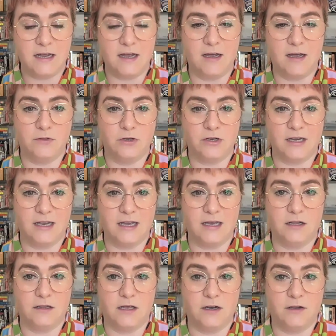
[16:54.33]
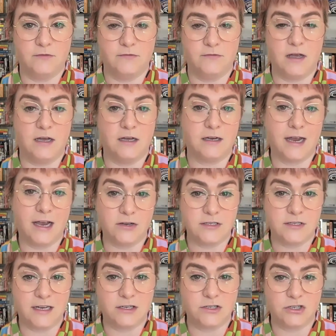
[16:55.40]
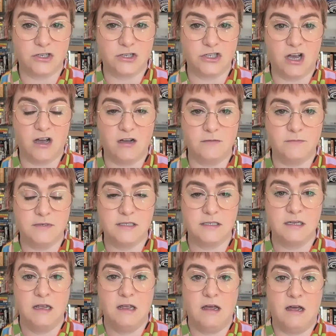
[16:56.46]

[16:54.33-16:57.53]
I'm looking at a lot of care sector jobs,